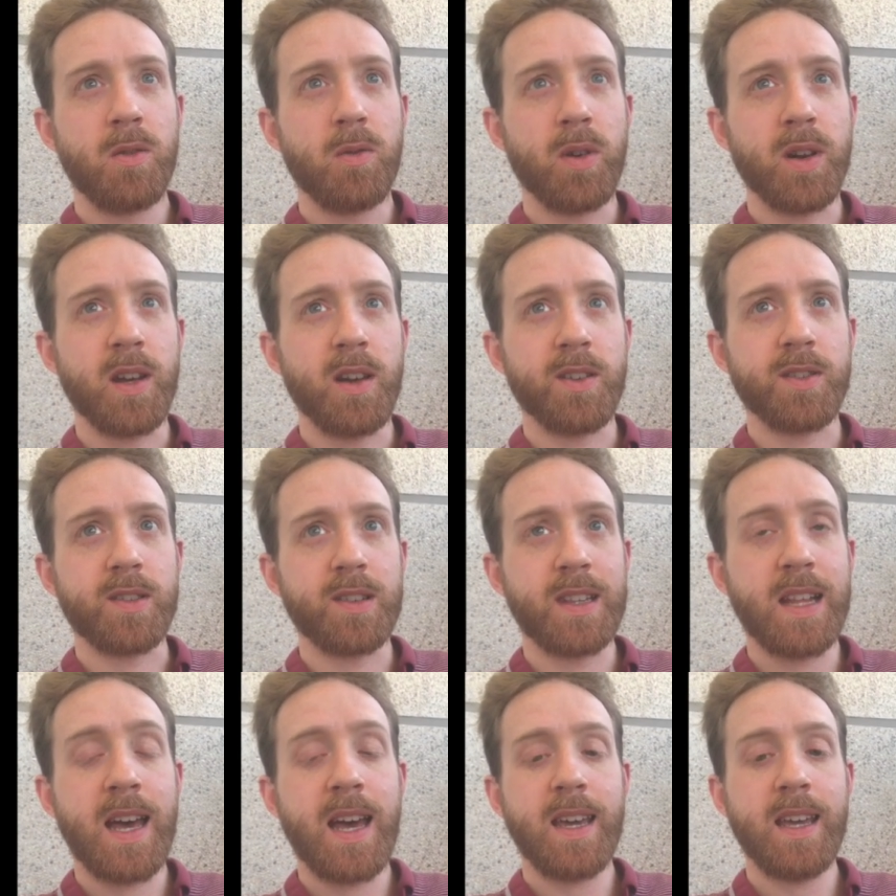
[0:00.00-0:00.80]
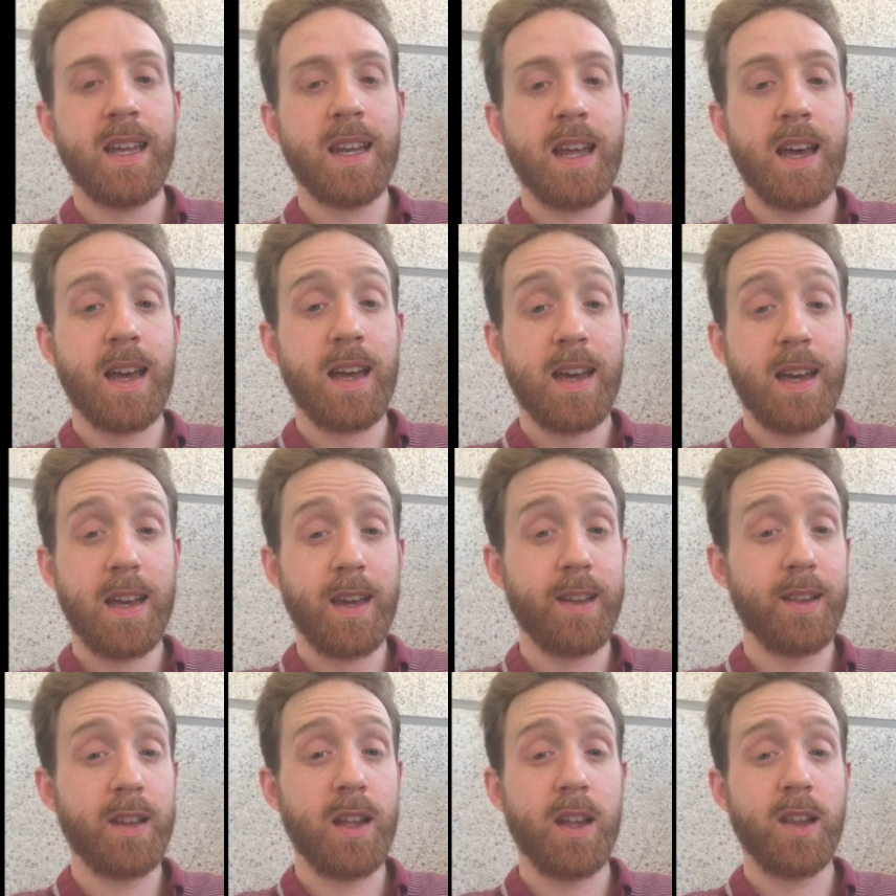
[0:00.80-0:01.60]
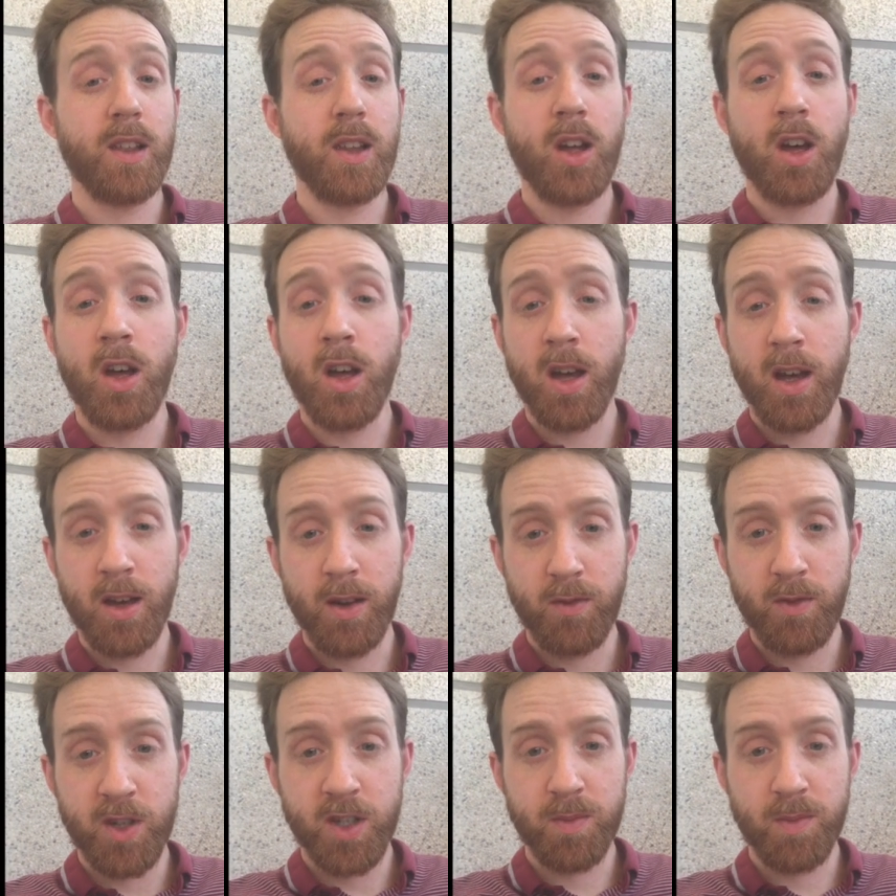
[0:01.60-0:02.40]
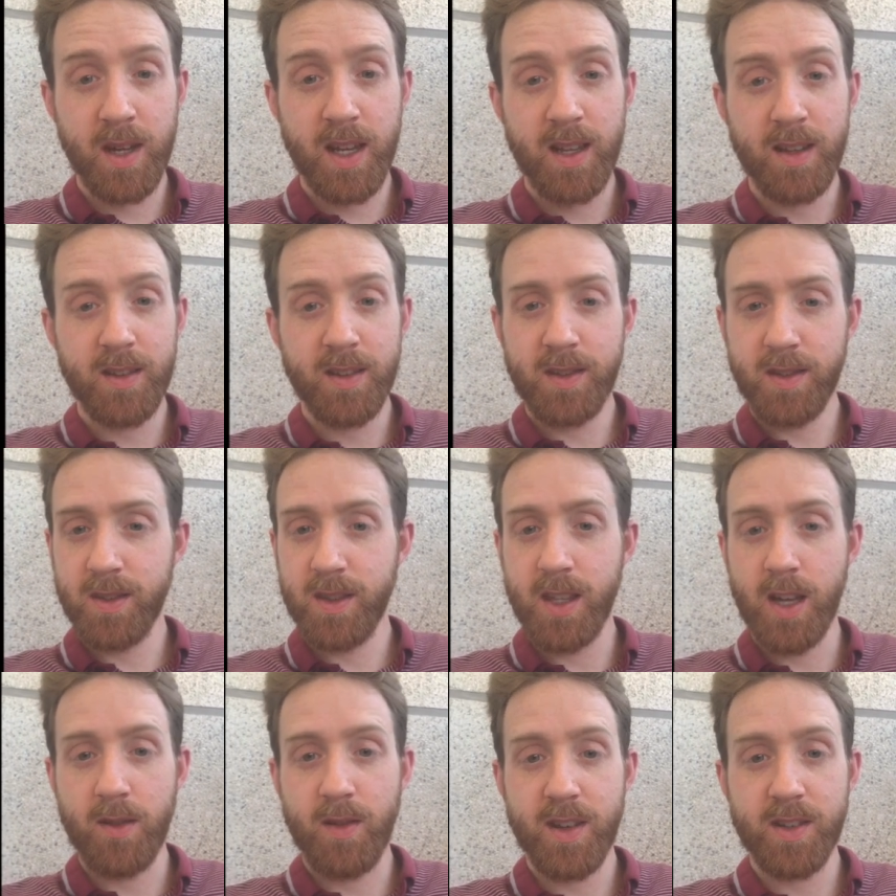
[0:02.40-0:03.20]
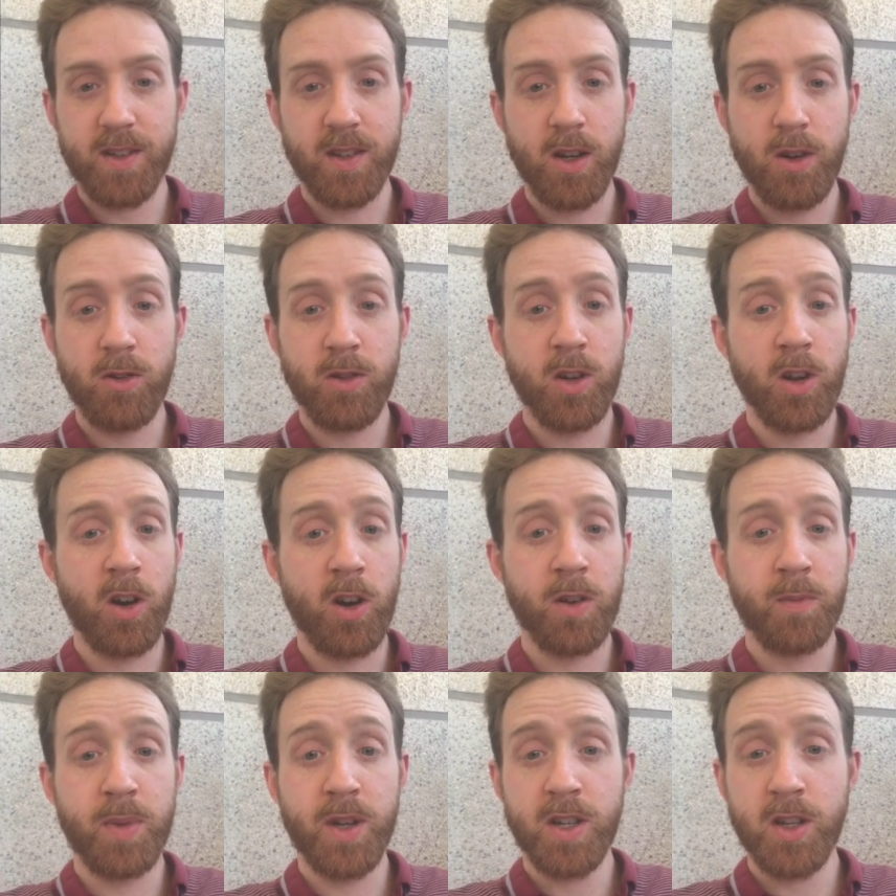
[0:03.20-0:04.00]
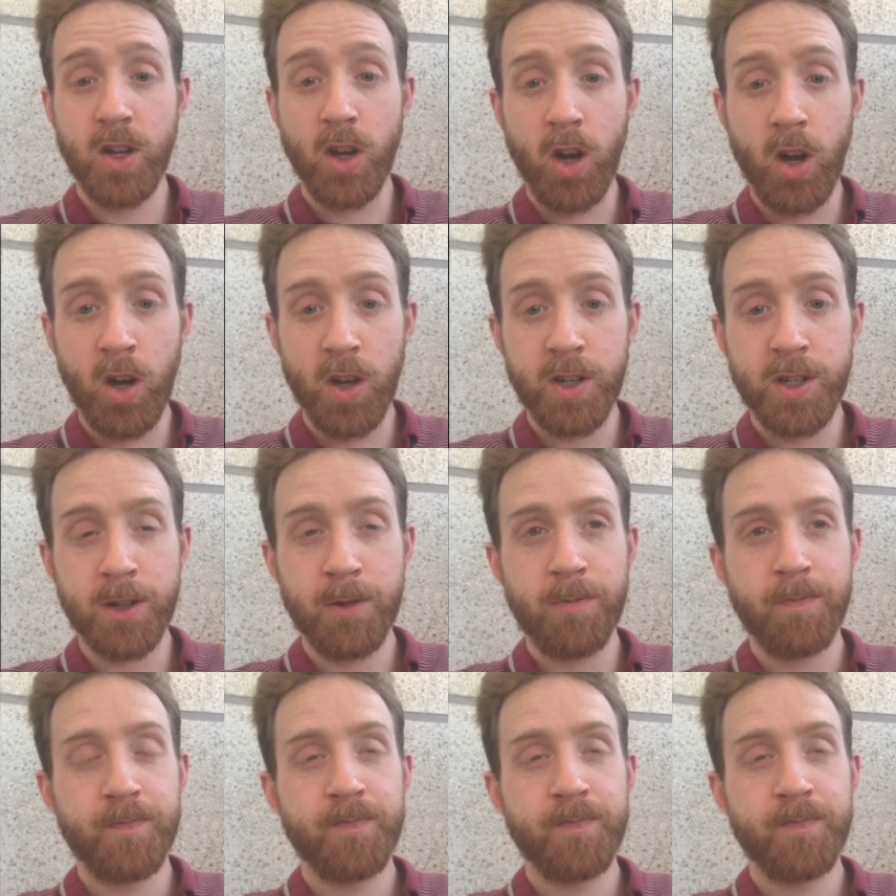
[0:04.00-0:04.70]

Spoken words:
what else? La ilaha illallah, which means there is no God but God.